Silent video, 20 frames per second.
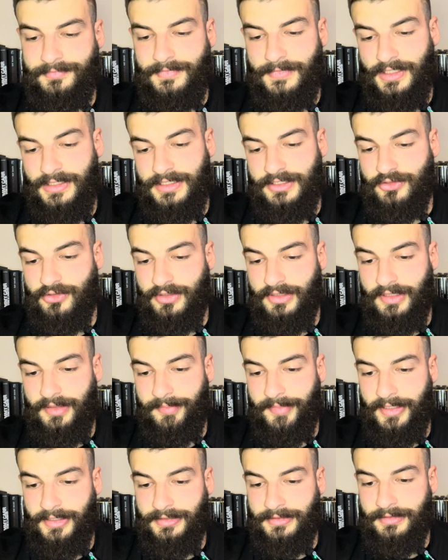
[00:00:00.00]
that's not that
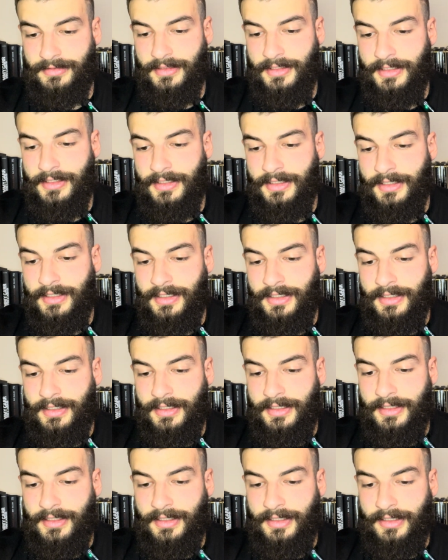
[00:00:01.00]
bad,
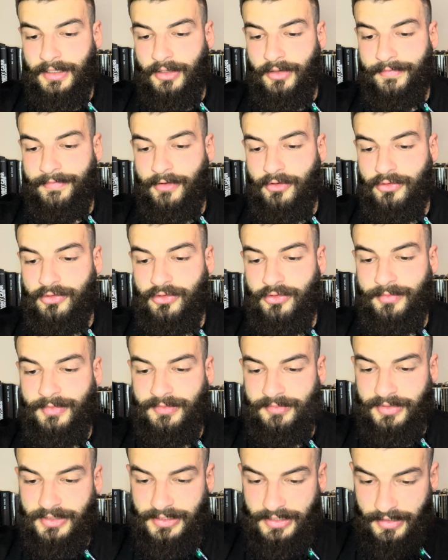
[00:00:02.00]
of all
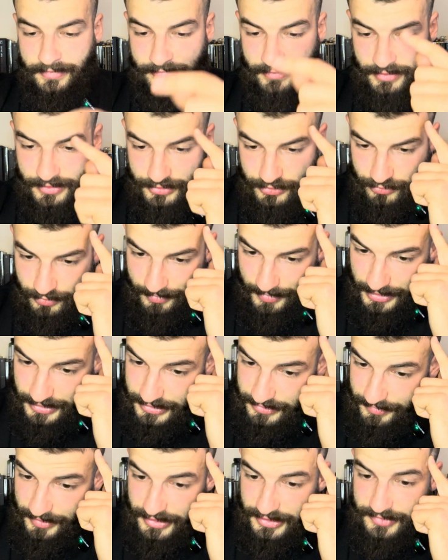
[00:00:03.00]
human behavior is to
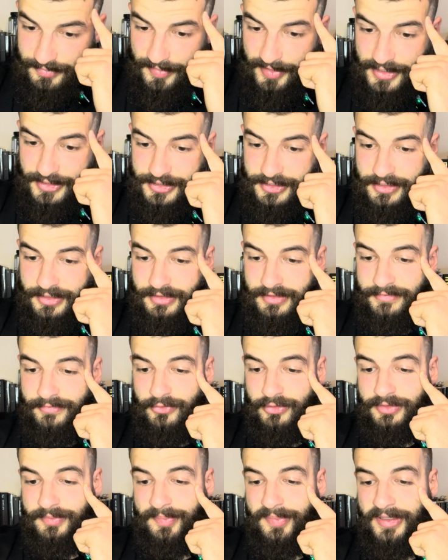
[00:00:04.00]
maximize pleasure and
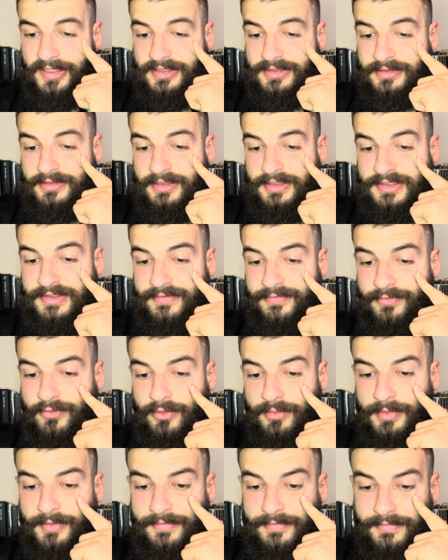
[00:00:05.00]
avoid pain. As a
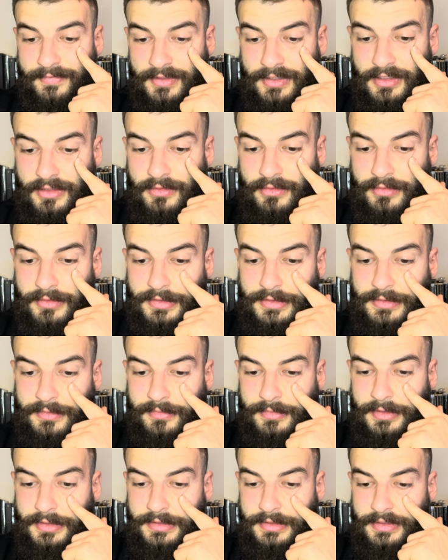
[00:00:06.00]
form of
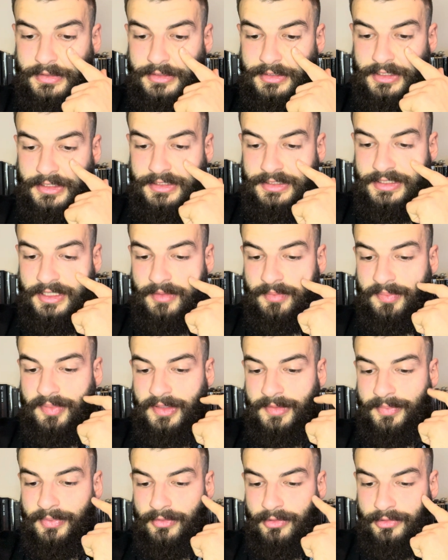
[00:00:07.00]
egoism, it suggests that
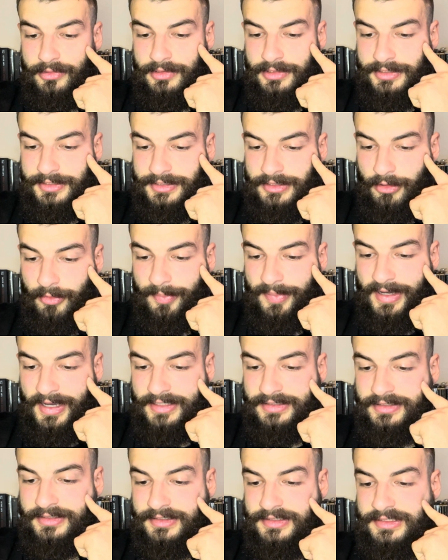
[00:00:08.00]
people only help
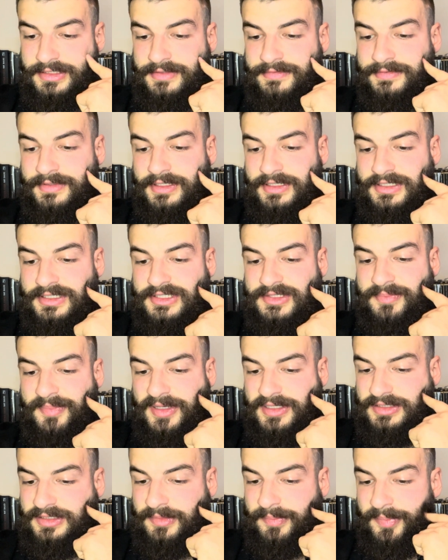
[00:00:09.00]
others if they
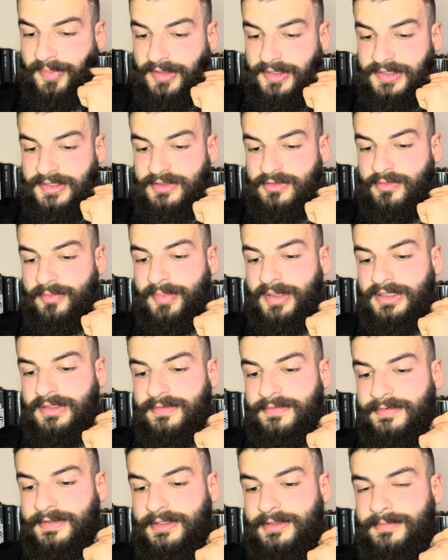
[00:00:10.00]
expect a personal
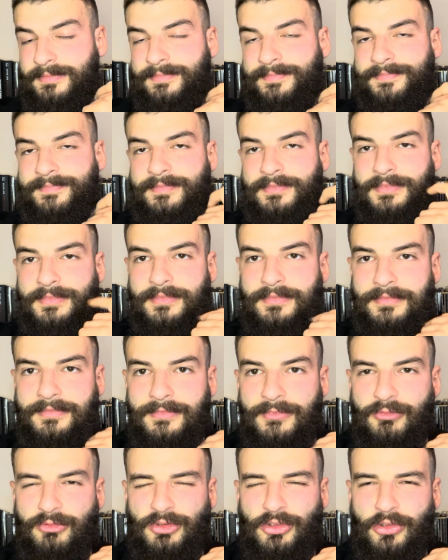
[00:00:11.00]
benefit.
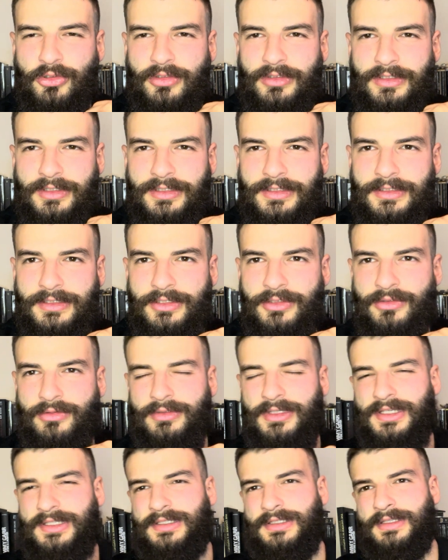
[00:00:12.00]
We're not going to continue,
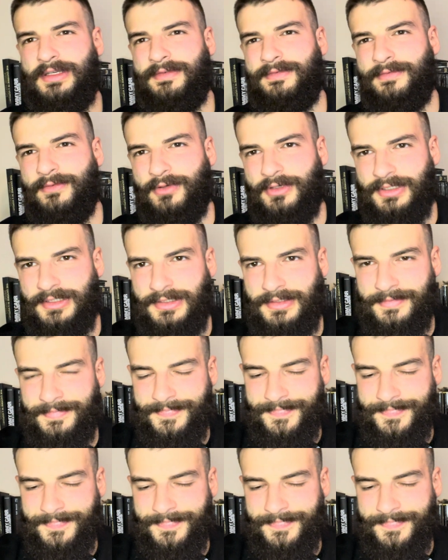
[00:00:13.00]
that's enough for us.